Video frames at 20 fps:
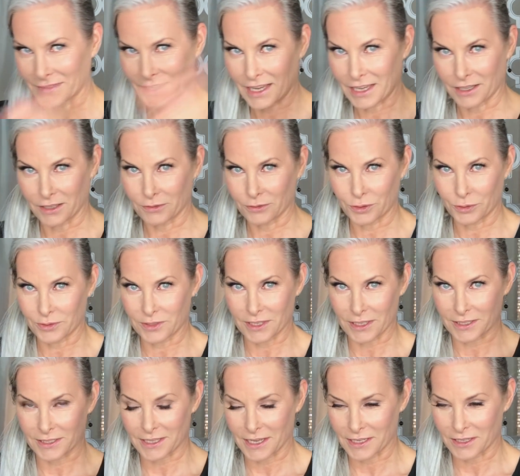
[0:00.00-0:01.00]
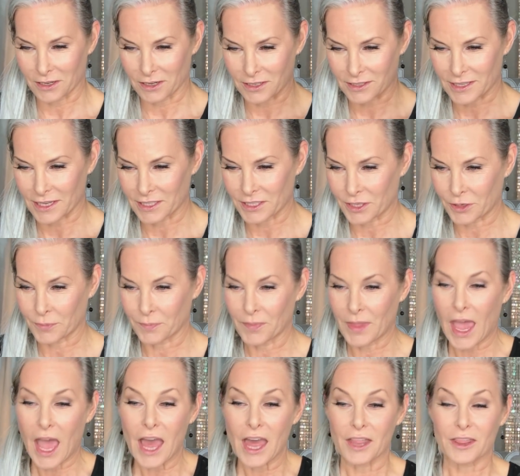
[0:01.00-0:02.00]
I know, do as I say, not as I do.
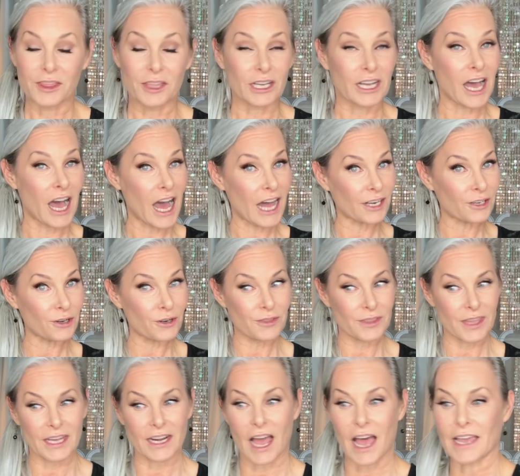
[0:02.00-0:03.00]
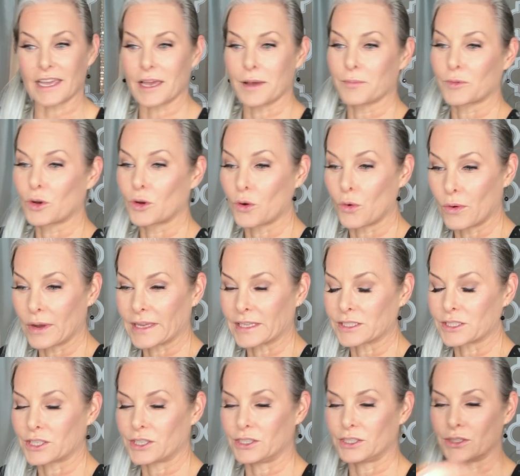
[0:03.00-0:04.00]
The color that I am
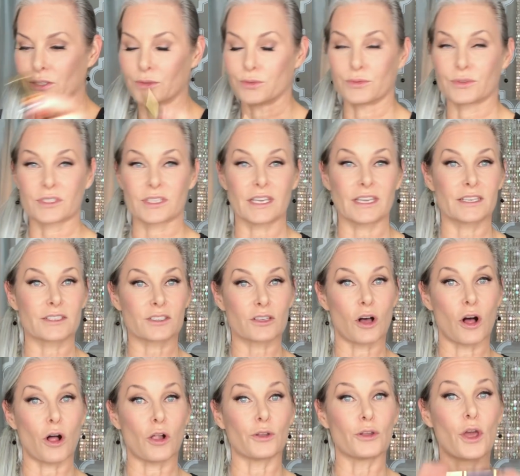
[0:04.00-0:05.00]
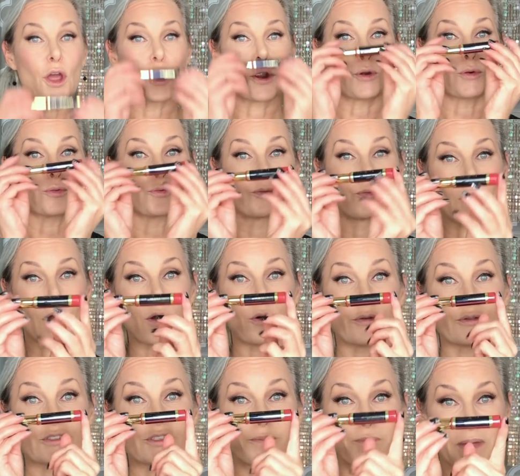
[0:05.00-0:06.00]
going to use is called
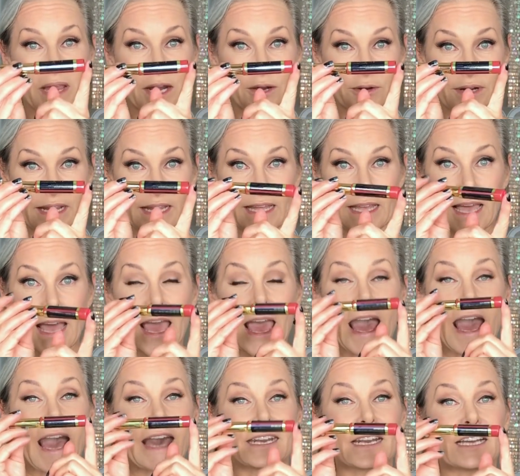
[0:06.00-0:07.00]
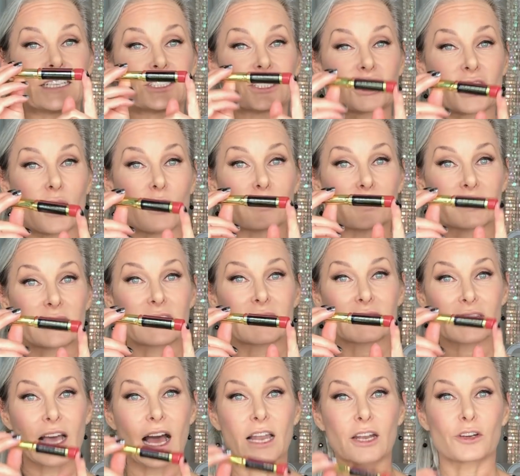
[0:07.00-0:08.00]
Roseberry, and I chose
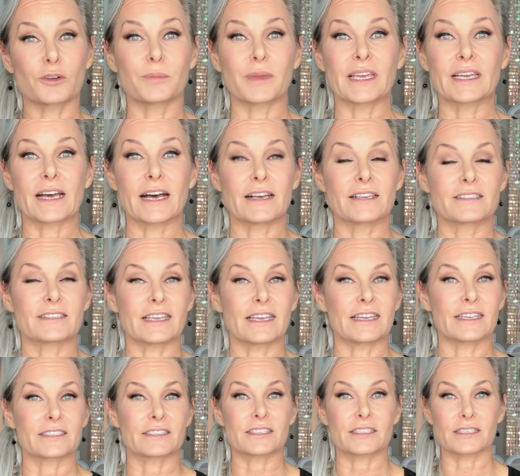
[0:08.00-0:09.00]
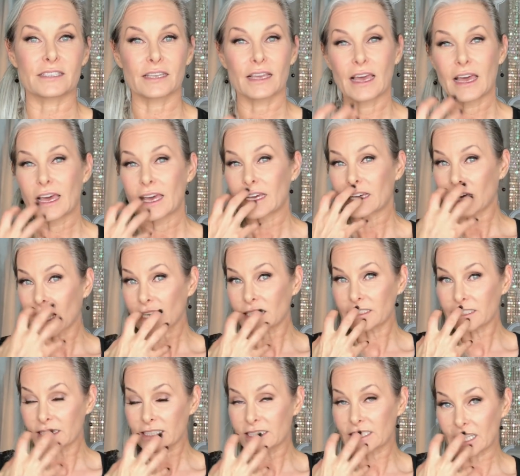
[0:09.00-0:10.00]
this color because it's got a
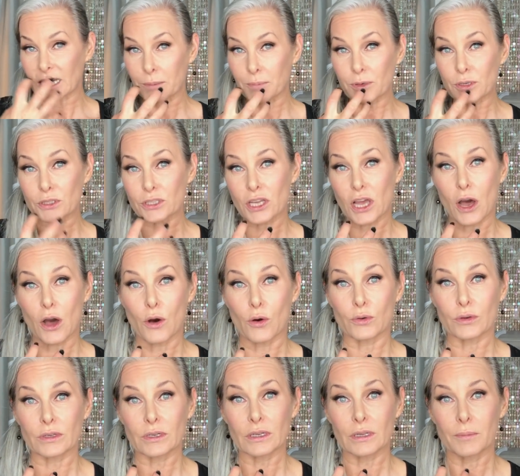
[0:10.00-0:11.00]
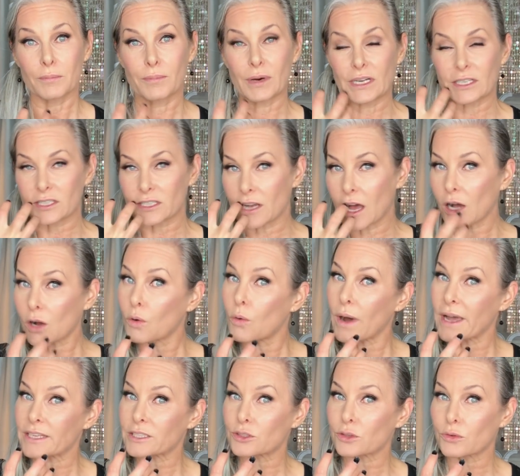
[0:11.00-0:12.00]
little deeper tone, but it's not
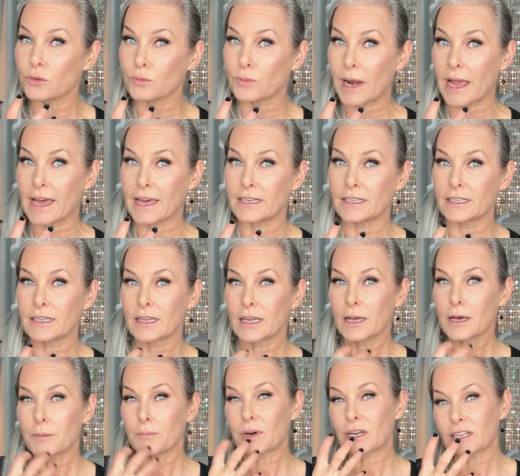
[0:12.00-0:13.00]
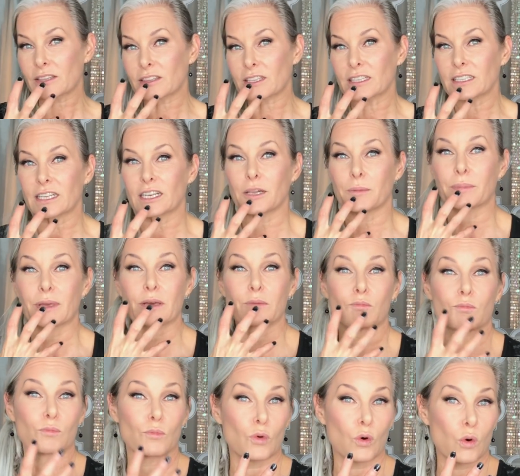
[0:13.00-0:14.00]
quite to a red, but it's a little
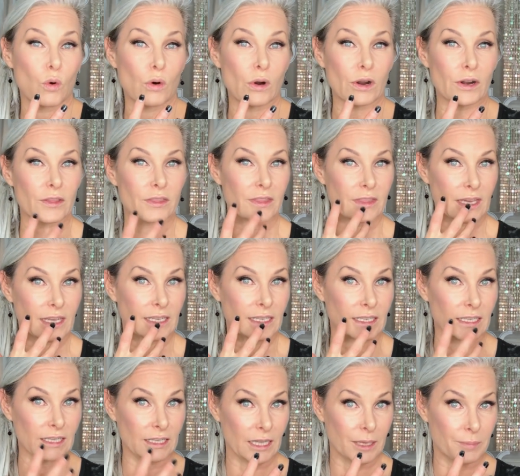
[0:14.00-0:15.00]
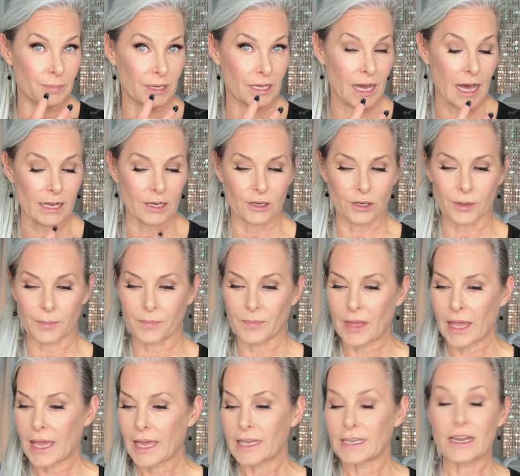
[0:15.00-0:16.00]
bit more than lip color.
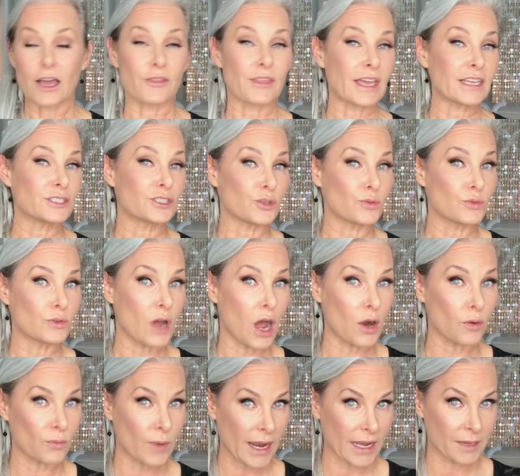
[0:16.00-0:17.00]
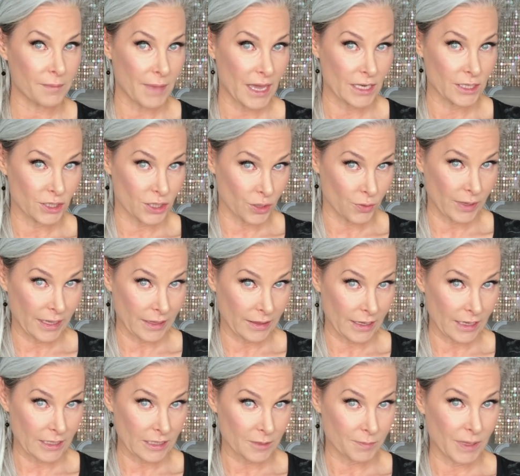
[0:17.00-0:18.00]
Now, they do not recommend doing
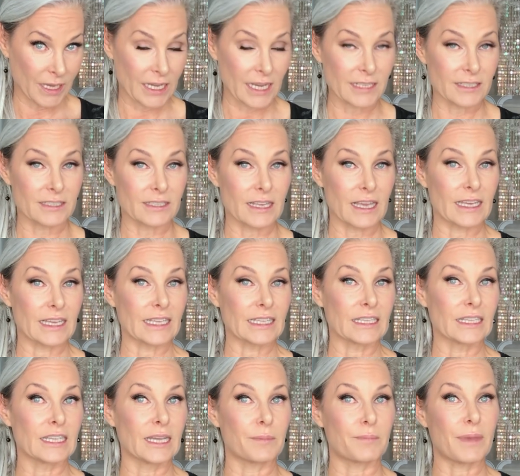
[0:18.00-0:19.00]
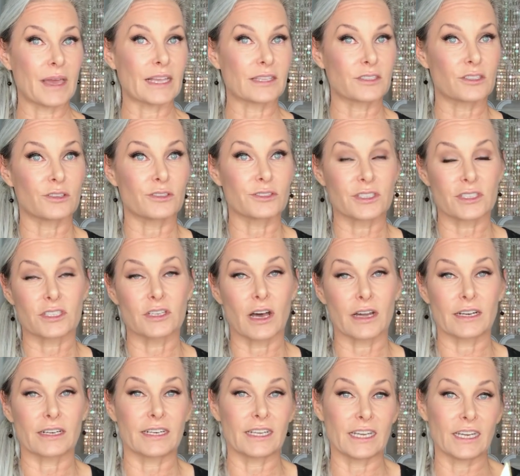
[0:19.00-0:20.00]
this because lip pencil does
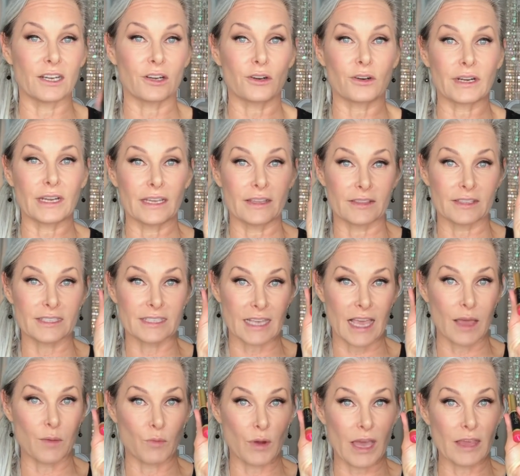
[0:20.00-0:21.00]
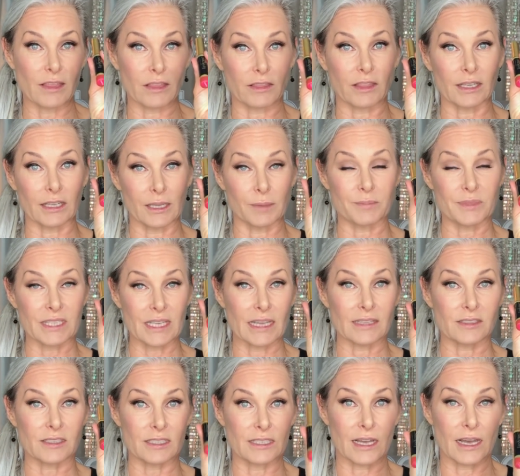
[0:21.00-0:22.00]
not adhere in the same way that the
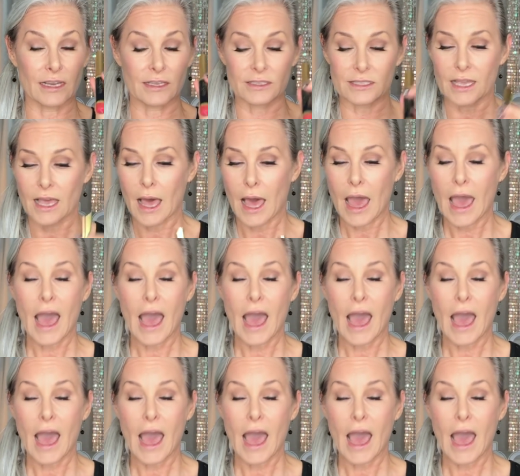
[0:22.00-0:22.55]
LipSense does.